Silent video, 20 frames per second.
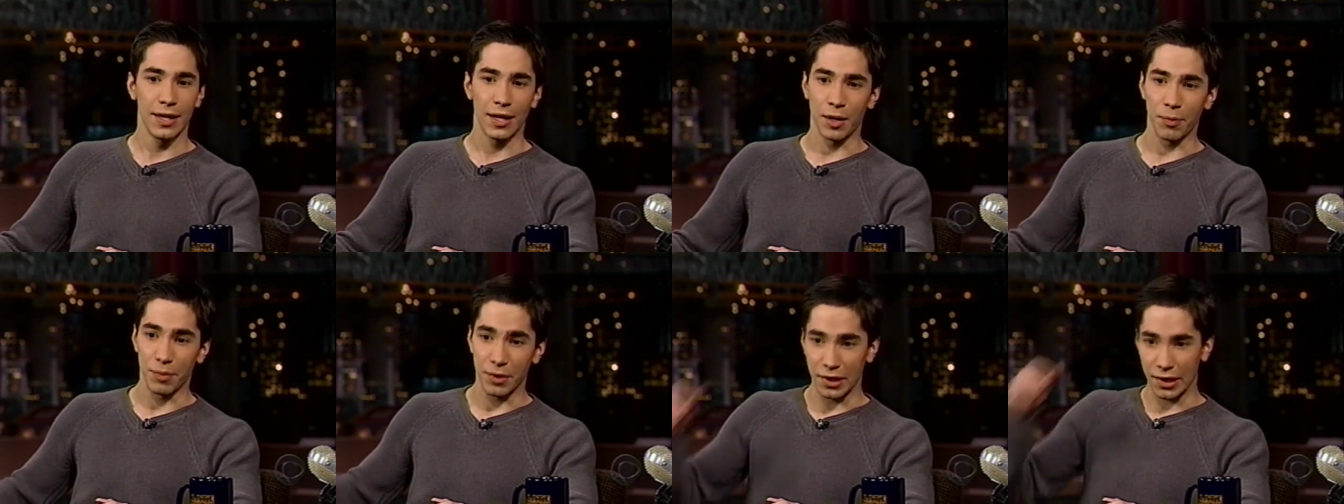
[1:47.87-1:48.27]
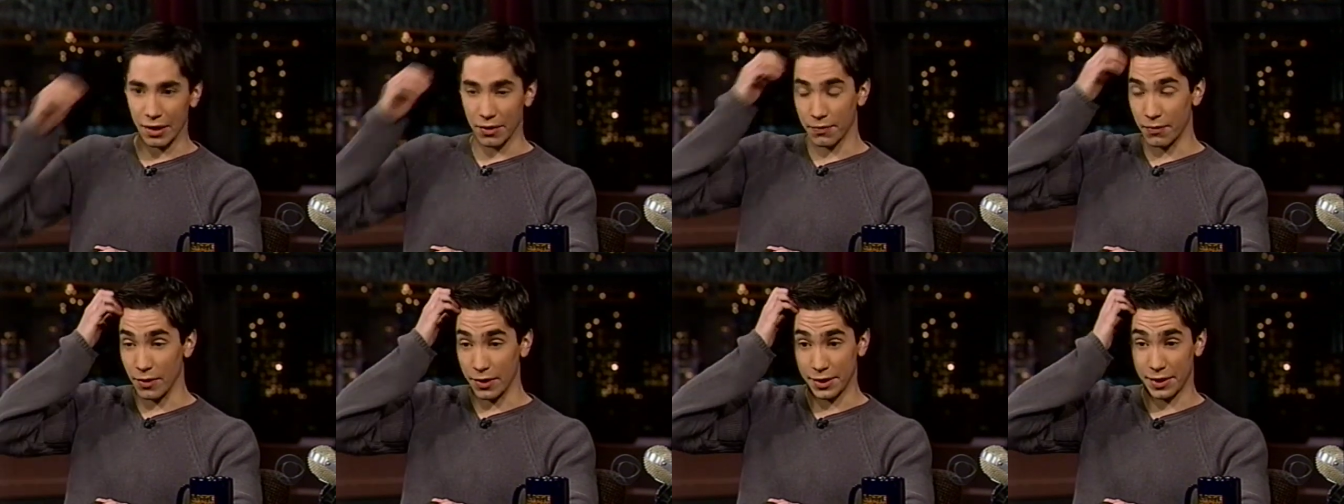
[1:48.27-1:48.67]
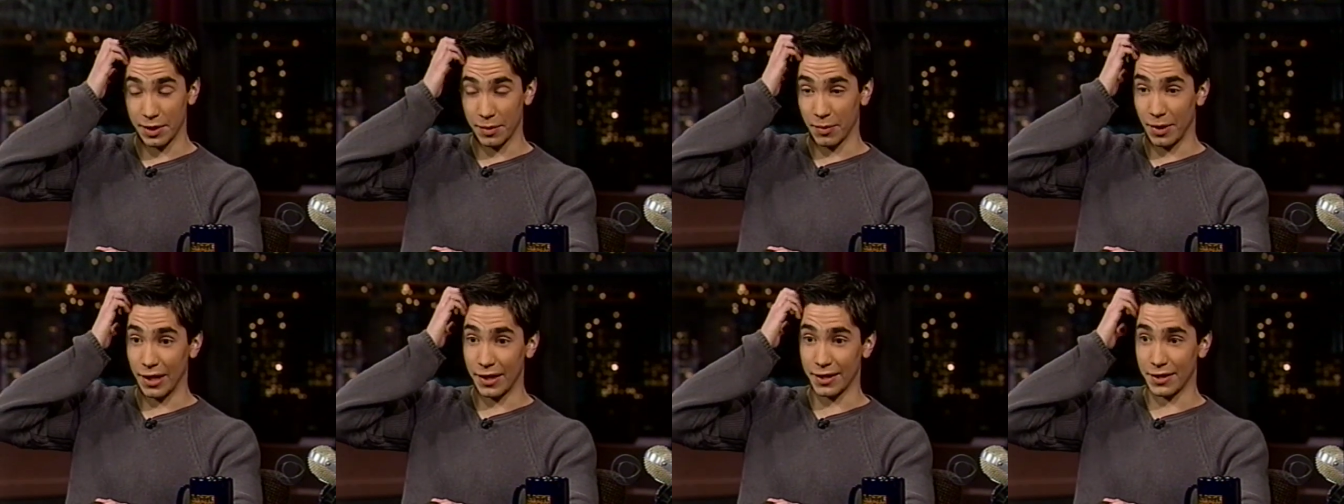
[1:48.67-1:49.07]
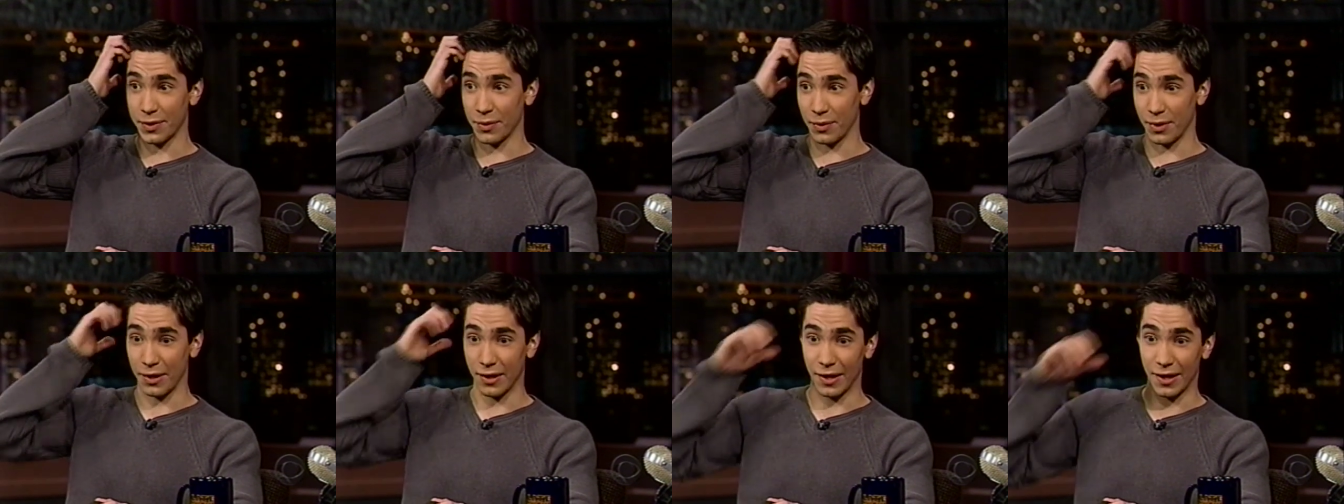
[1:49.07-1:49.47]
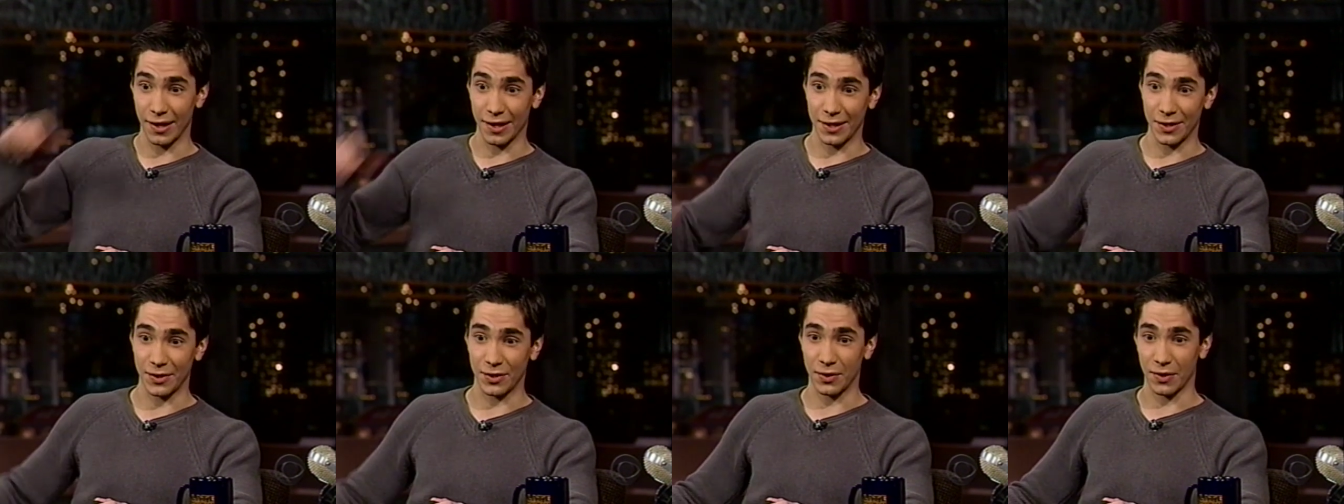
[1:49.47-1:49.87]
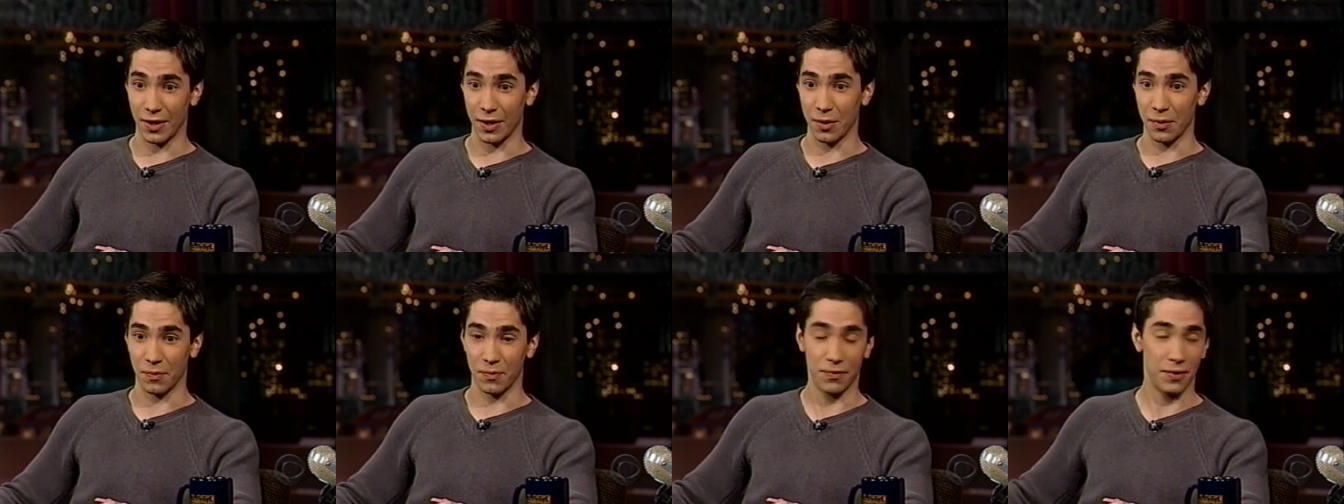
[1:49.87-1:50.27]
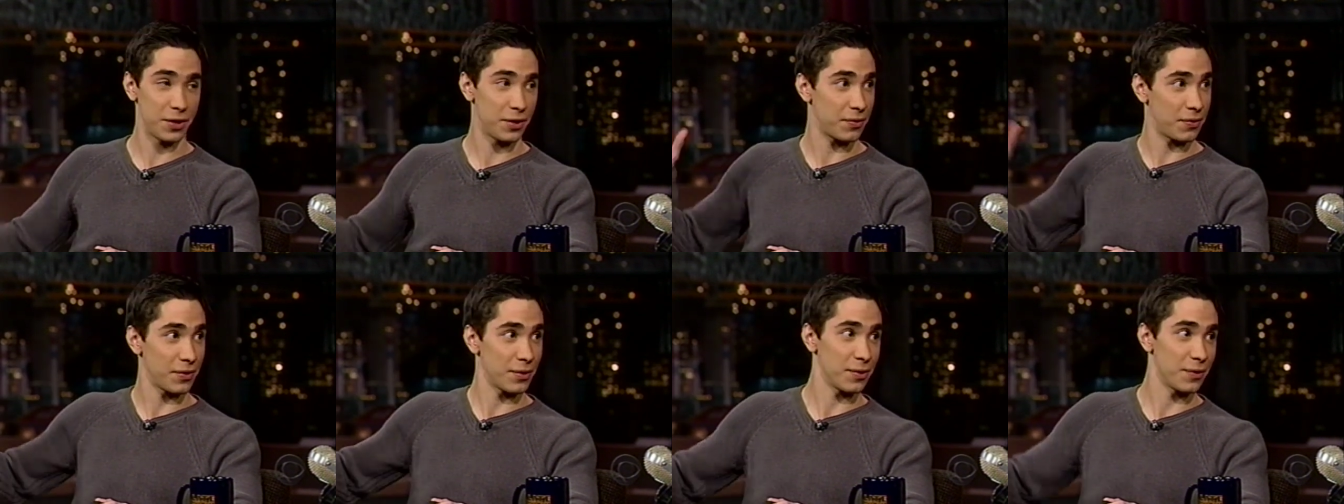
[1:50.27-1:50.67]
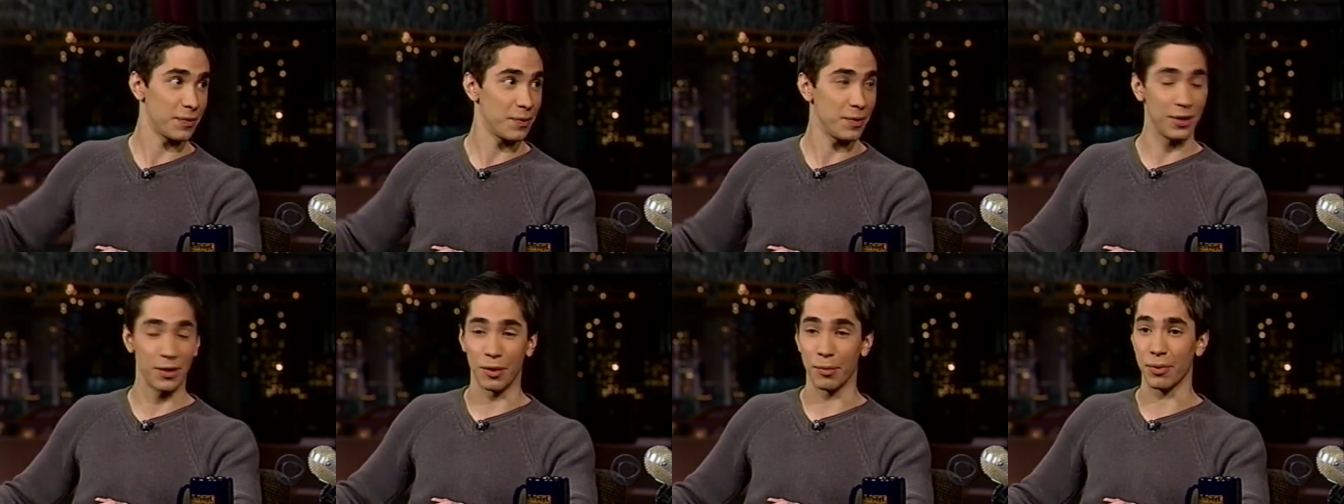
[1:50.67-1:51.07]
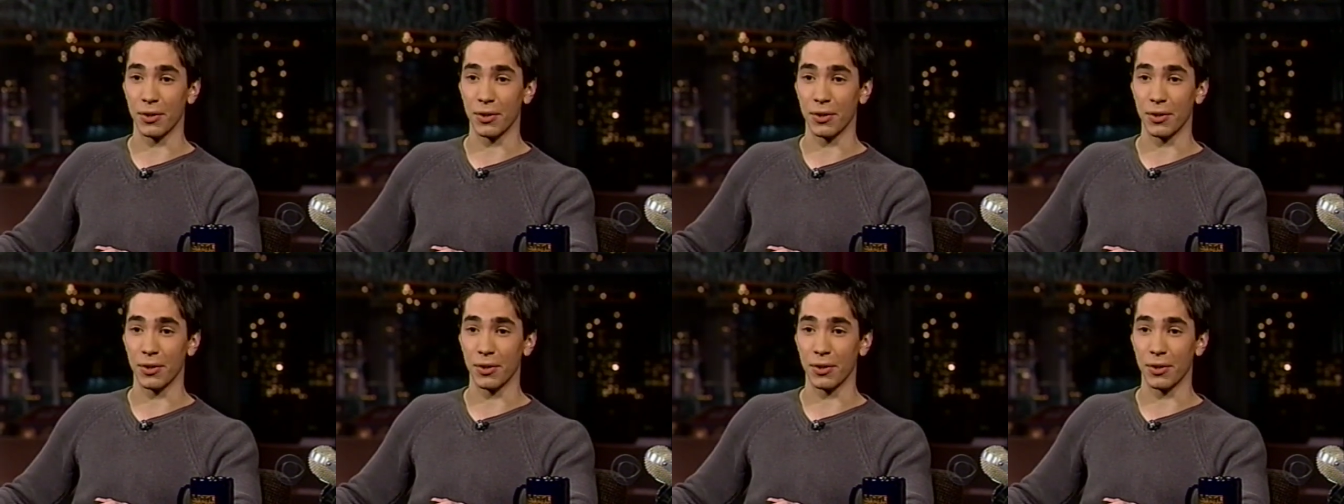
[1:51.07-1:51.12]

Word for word: I'll be like falsely modest with the audience, try to fish for you know